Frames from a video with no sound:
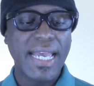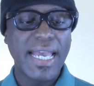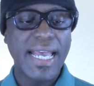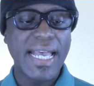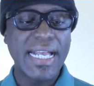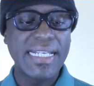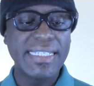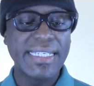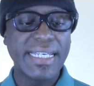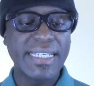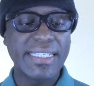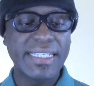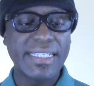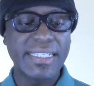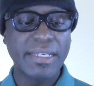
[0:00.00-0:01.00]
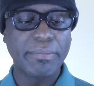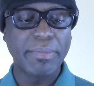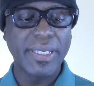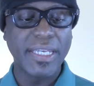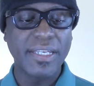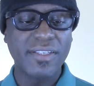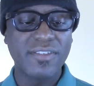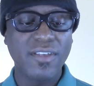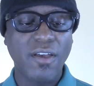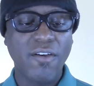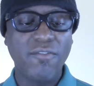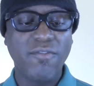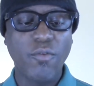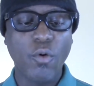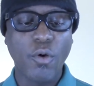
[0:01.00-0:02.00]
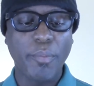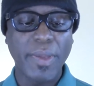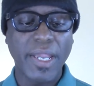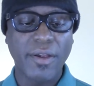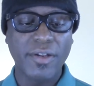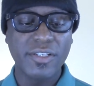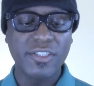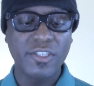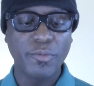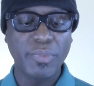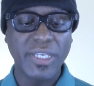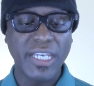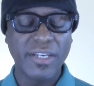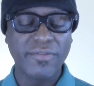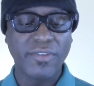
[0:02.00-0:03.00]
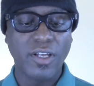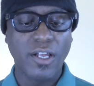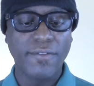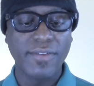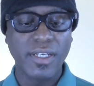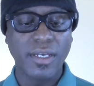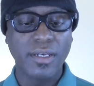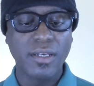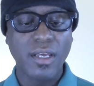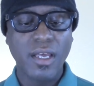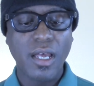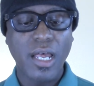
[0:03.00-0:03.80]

as the existing means for parents to be involved in